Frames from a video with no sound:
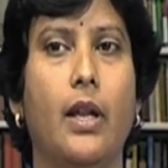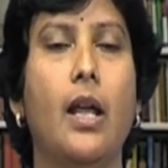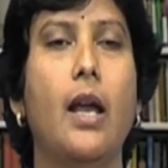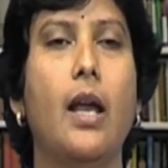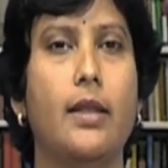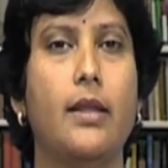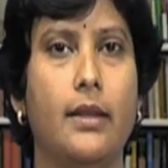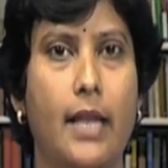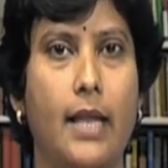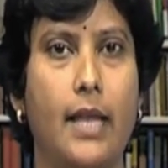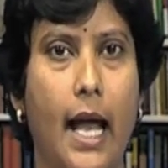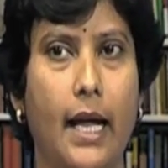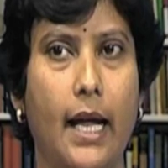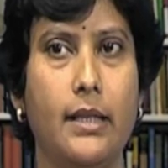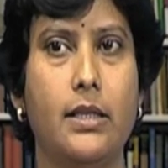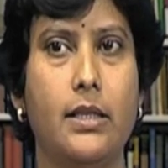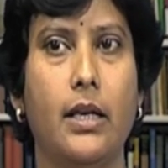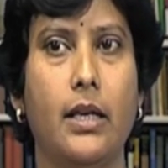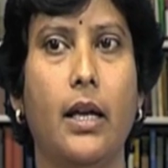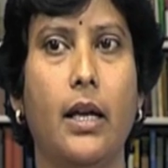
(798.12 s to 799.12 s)

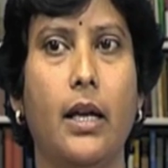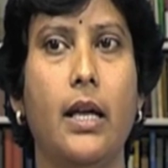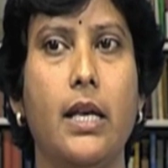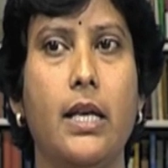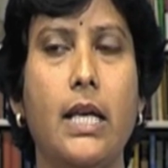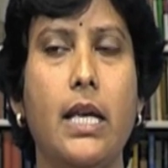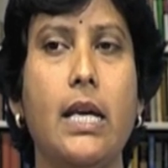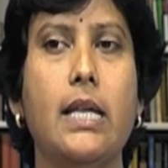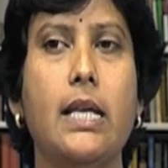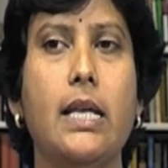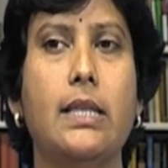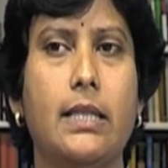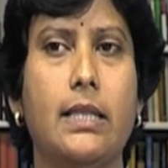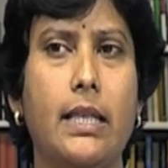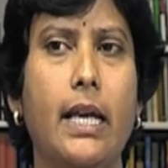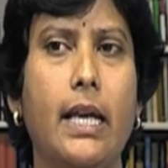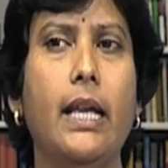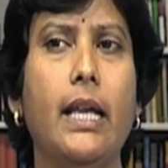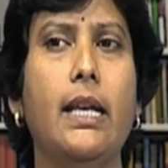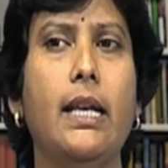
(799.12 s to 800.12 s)
That he is
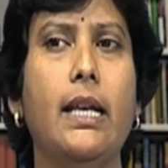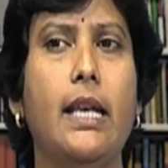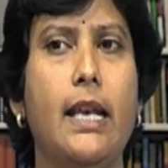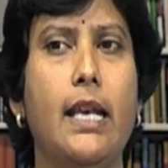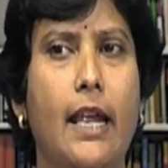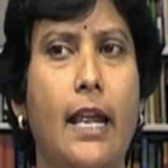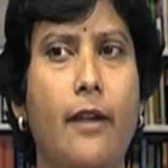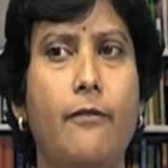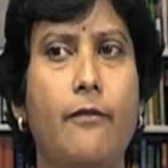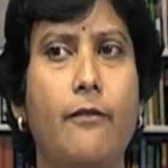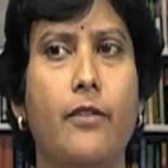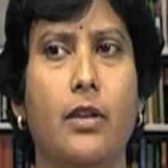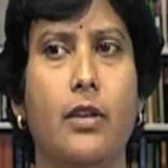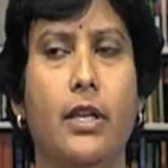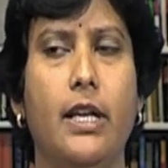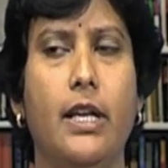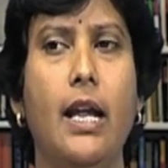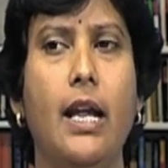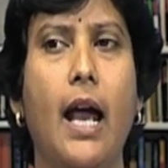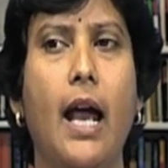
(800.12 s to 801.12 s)
seen
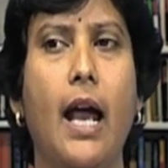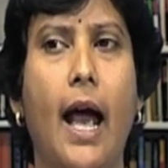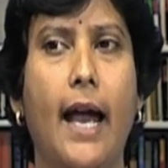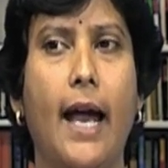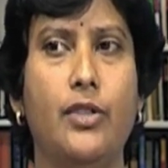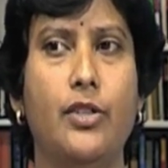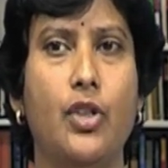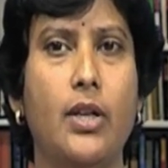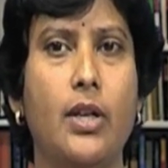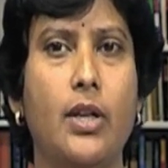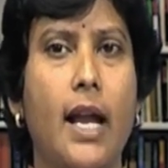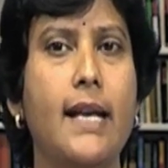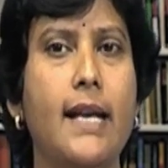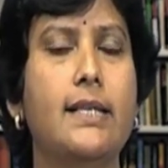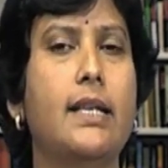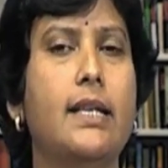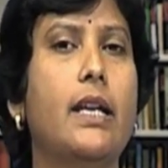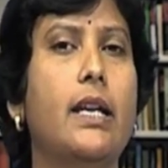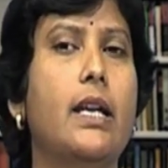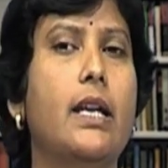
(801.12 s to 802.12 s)
navially
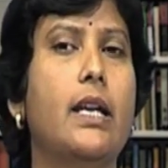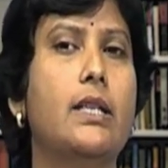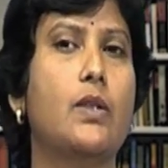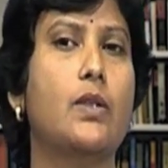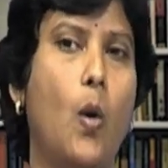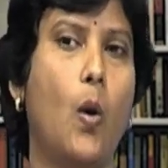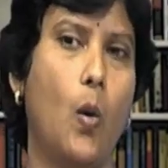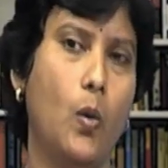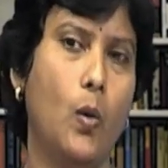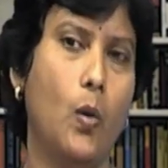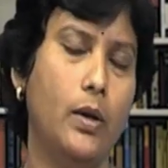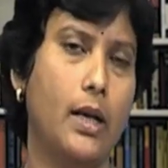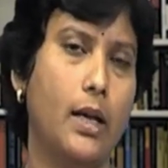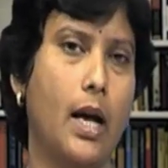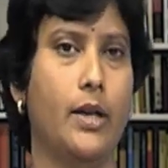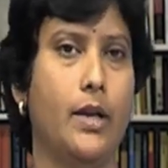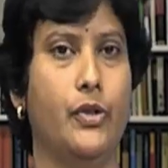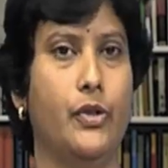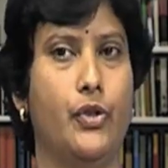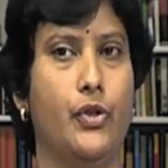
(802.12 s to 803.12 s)
idealizing his own
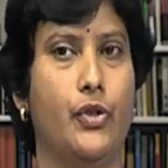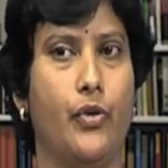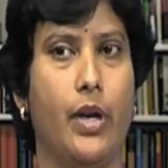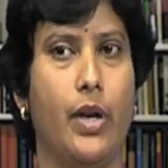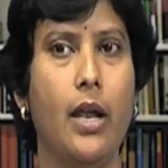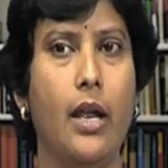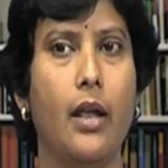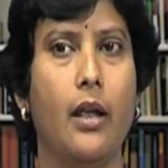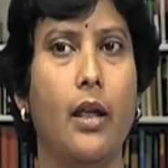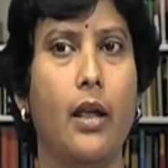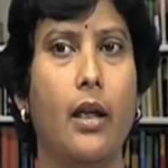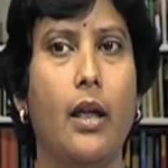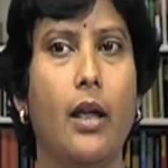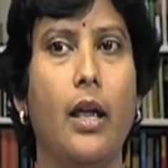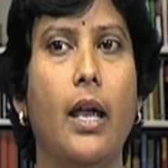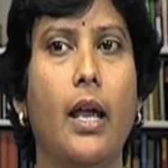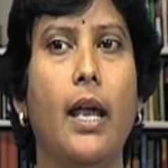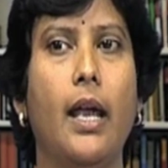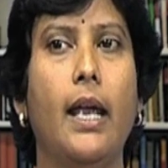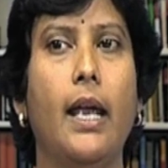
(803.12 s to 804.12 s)
country
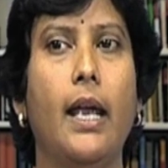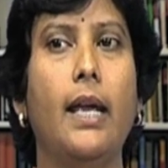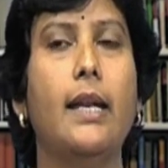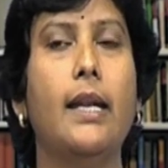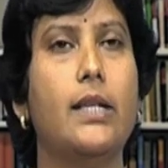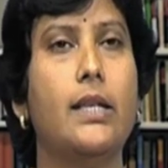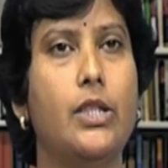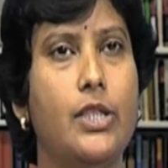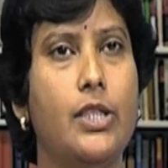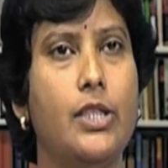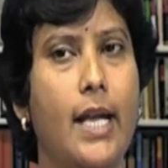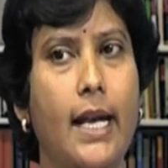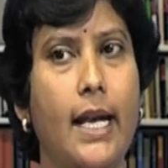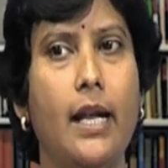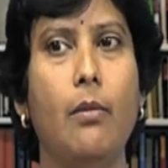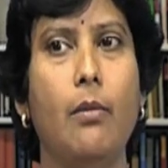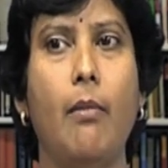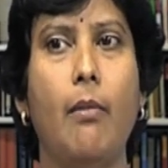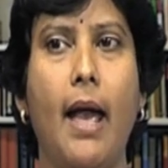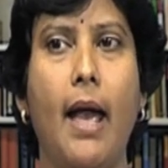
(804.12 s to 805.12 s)
in a
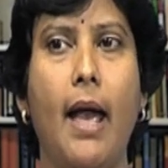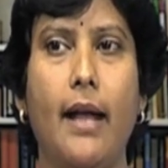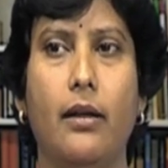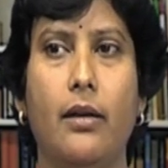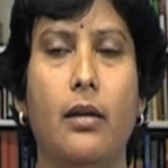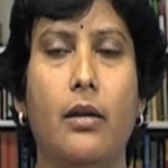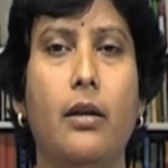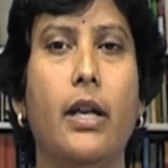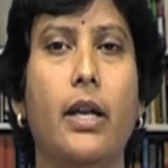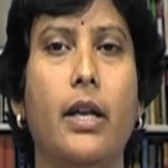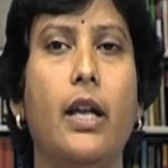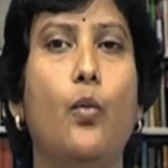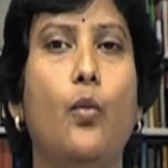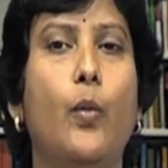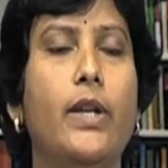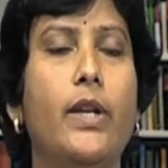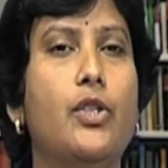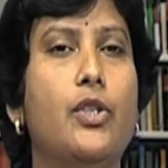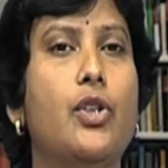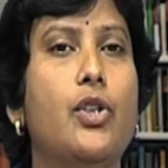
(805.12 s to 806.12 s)
telling manner in
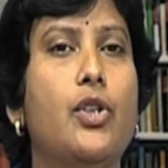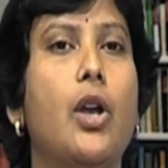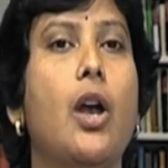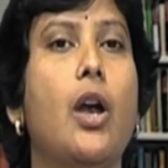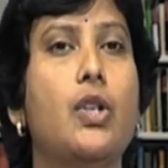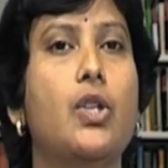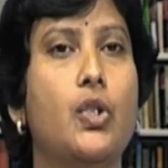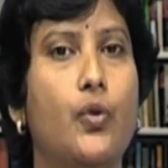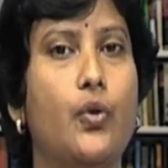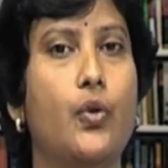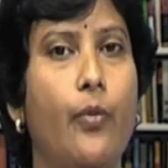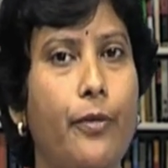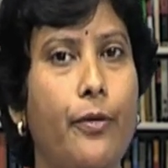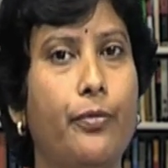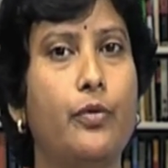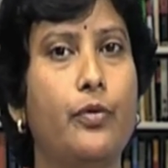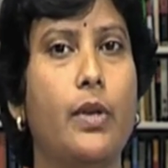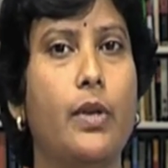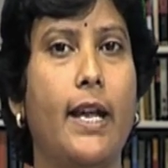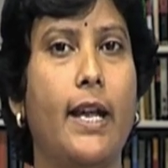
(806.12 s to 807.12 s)
which
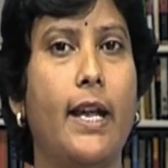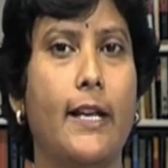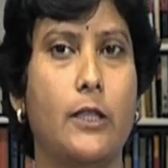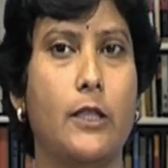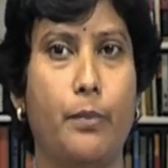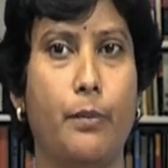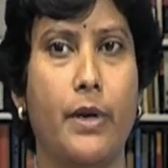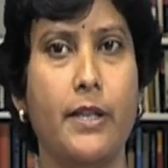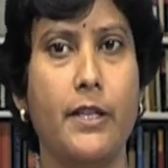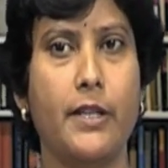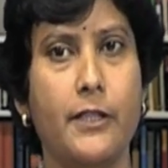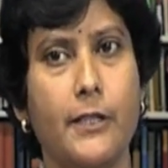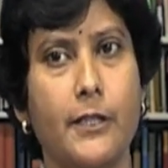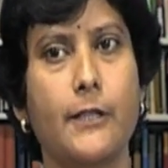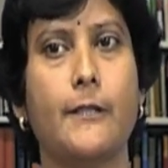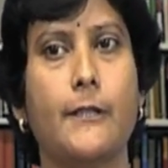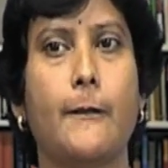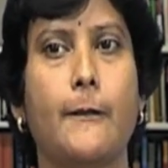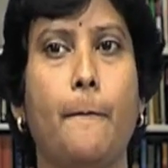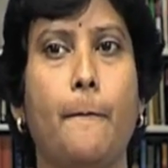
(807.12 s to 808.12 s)
Swift
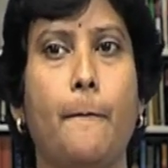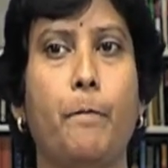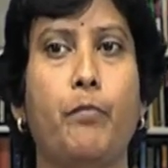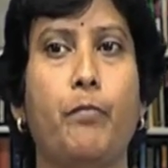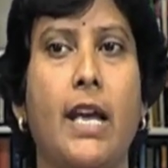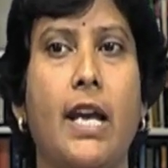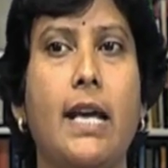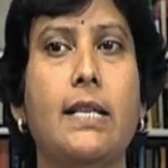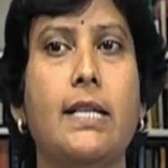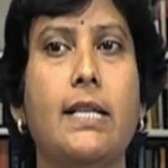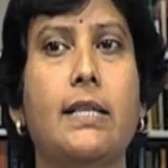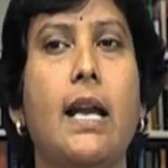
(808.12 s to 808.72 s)
expresses his